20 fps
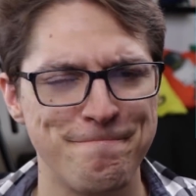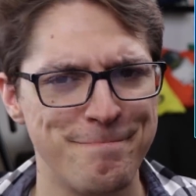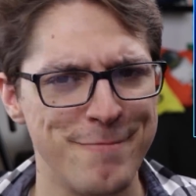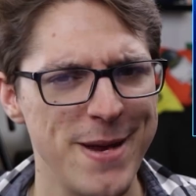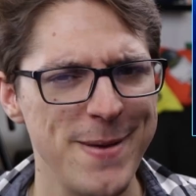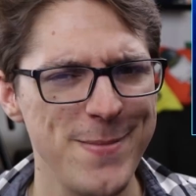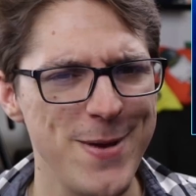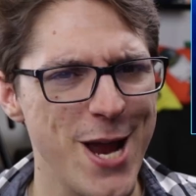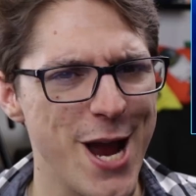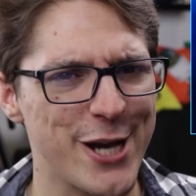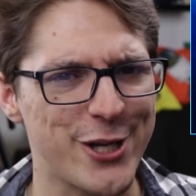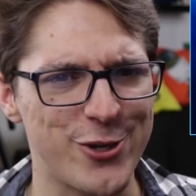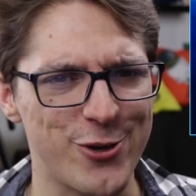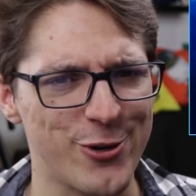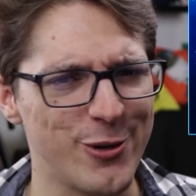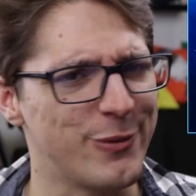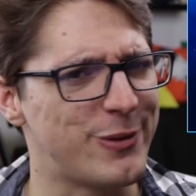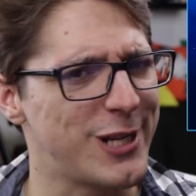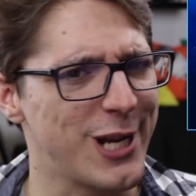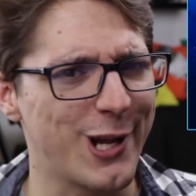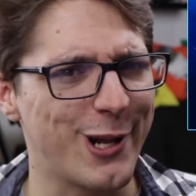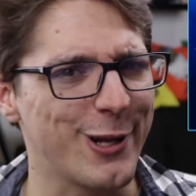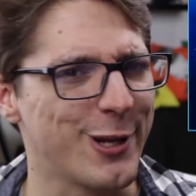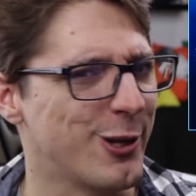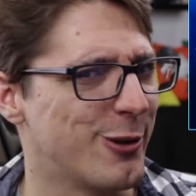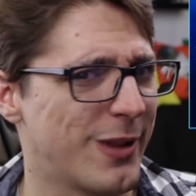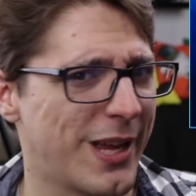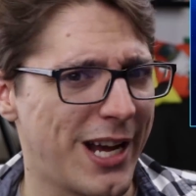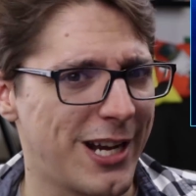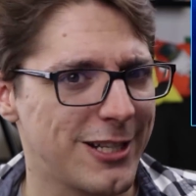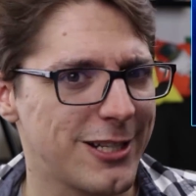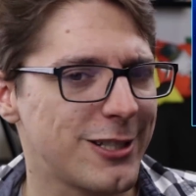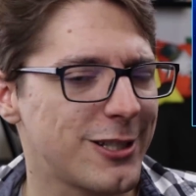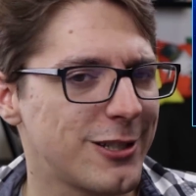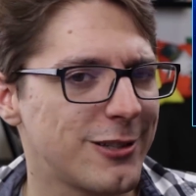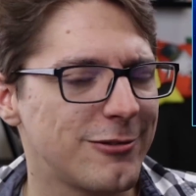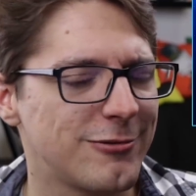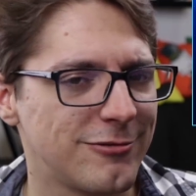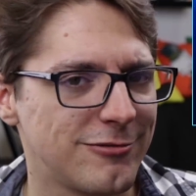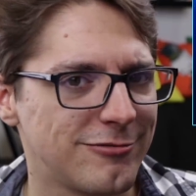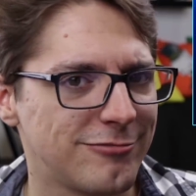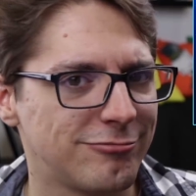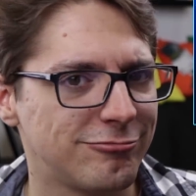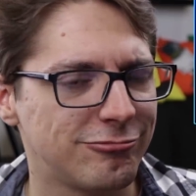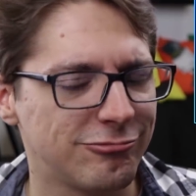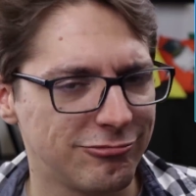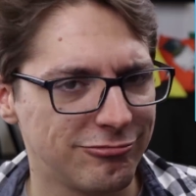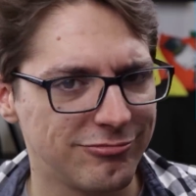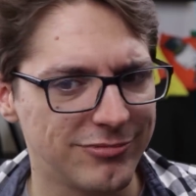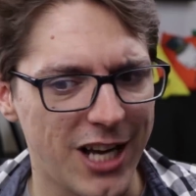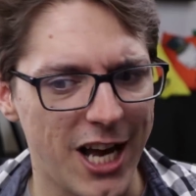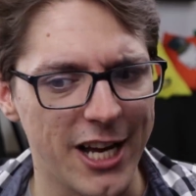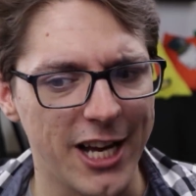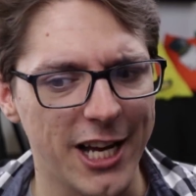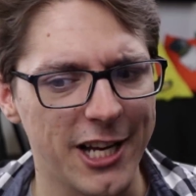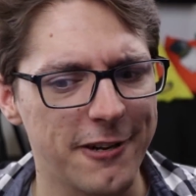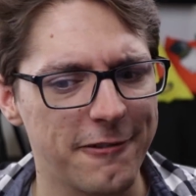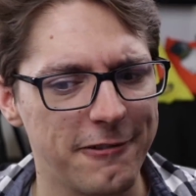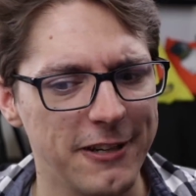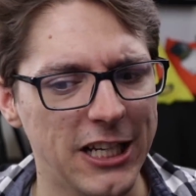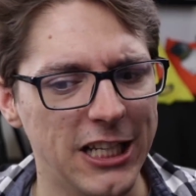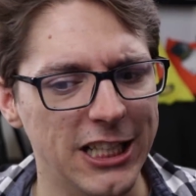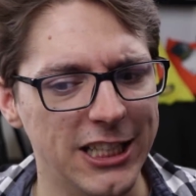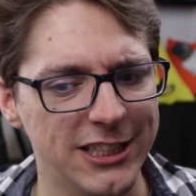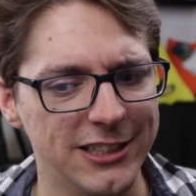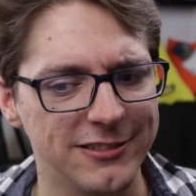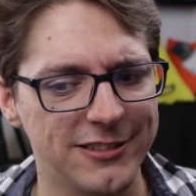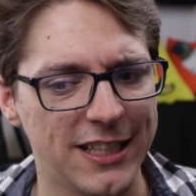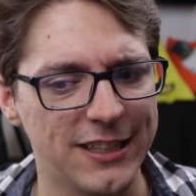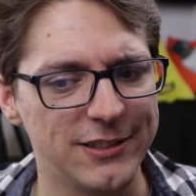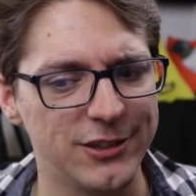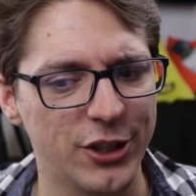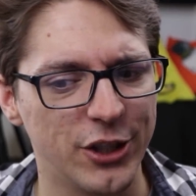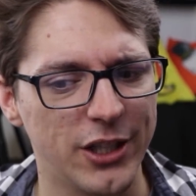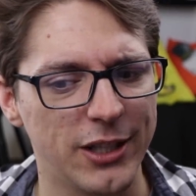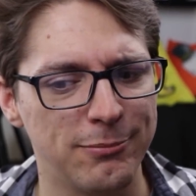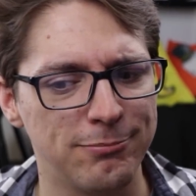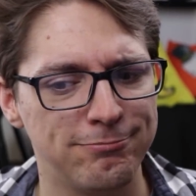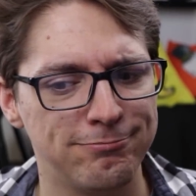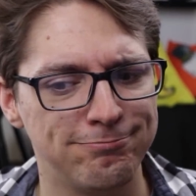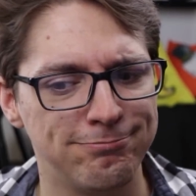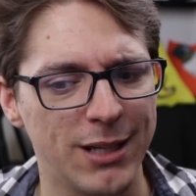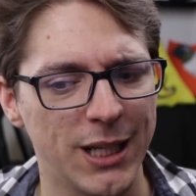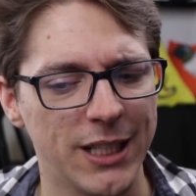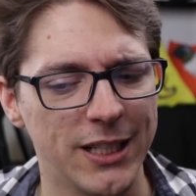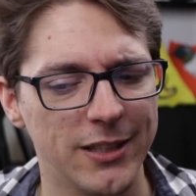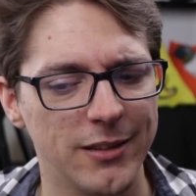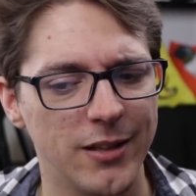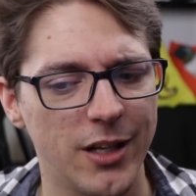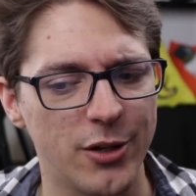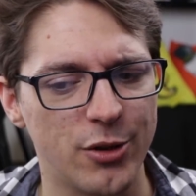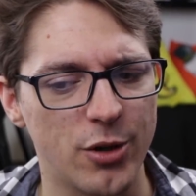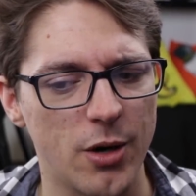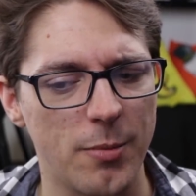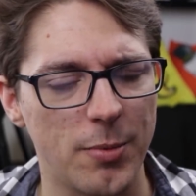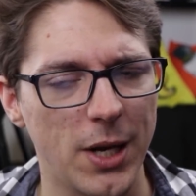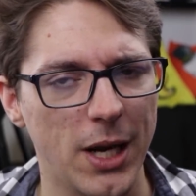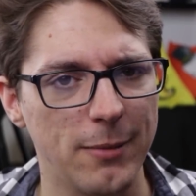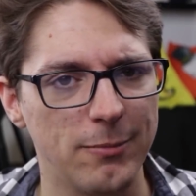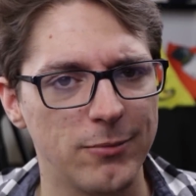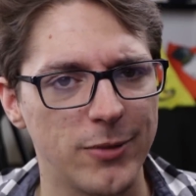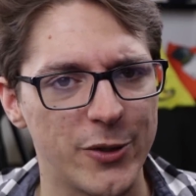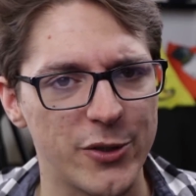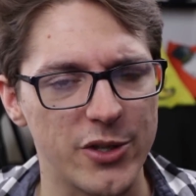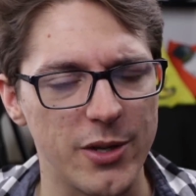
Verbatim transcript: maybe I shouldn't tell you that. I got a feeling that you're gonna play a drop game or